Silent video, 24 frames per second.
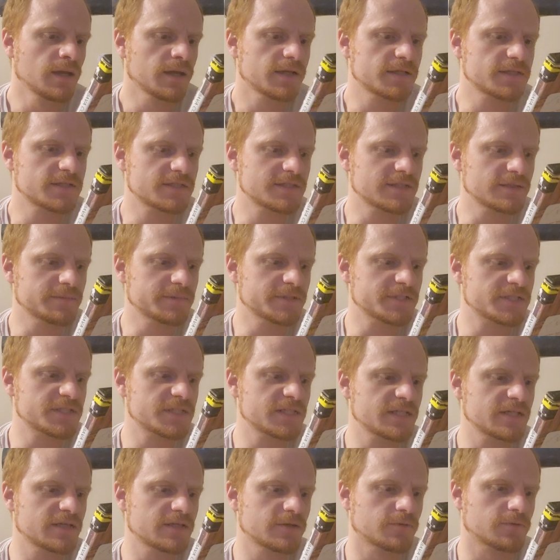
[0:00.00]
can still be
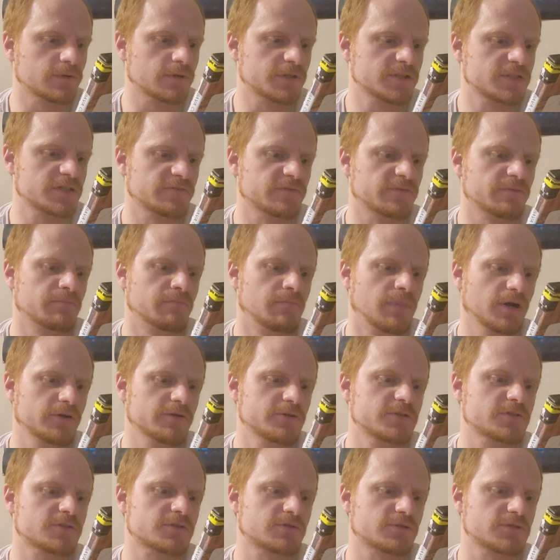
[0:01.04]
seen in the works of
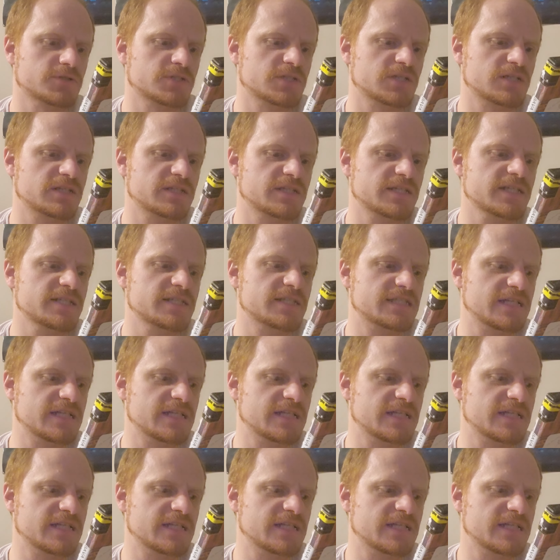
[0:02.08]
Martin Scorsese,